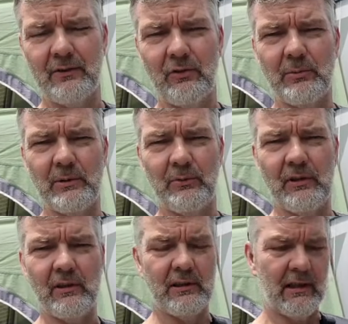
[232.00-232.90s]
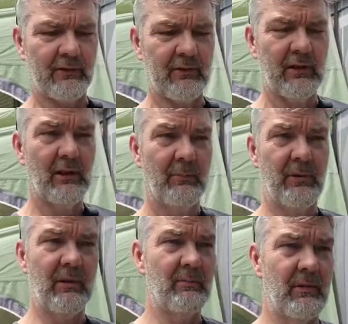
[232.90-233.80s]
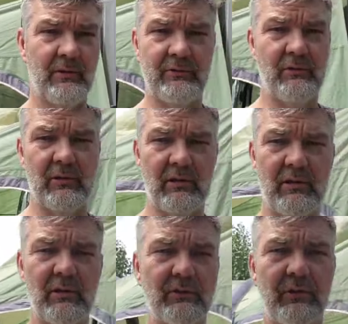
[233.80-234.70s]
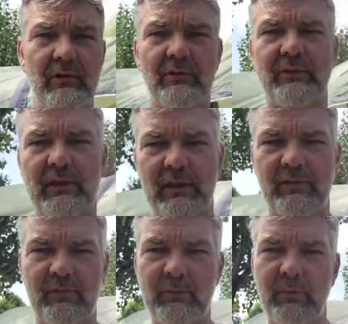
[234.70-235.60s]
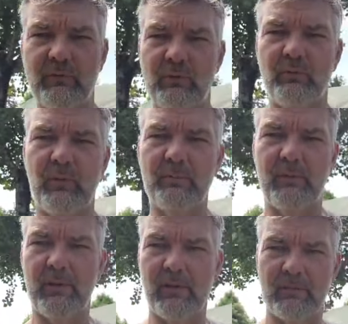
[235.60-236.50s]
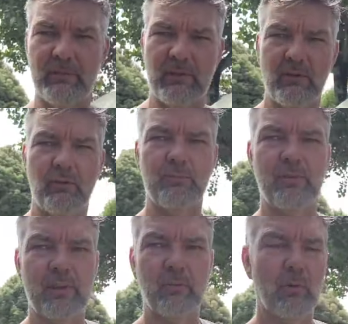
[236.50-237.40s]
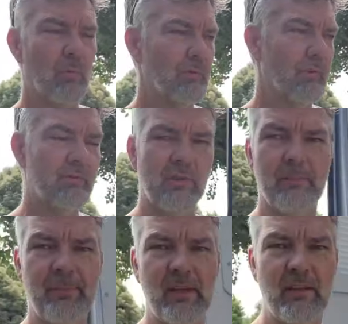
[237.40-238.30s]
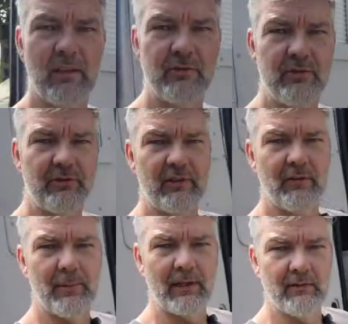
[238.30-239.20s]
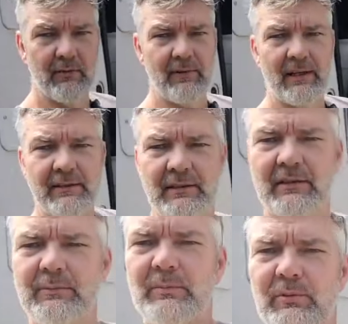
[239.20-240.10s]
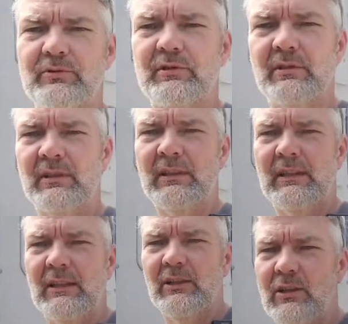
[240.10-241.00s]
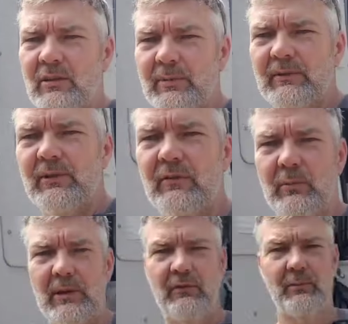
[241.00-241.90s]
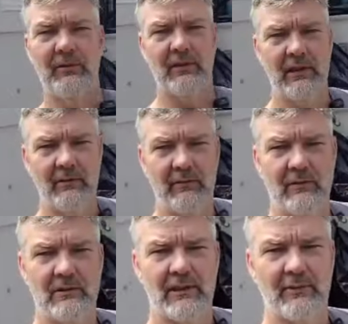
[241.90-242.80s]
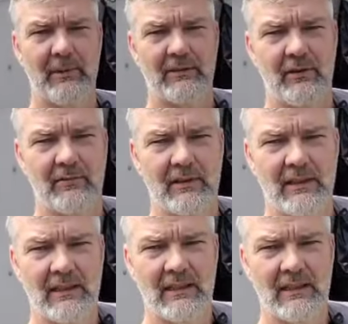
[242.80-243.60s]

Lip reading: so we use a lot of gas, but it's still got loads and loads of gas. I think we've used 1 bar up to now, or 1 digit. As you can see the back of the van, let me push you a bit further away from me so you get the full aspect of it.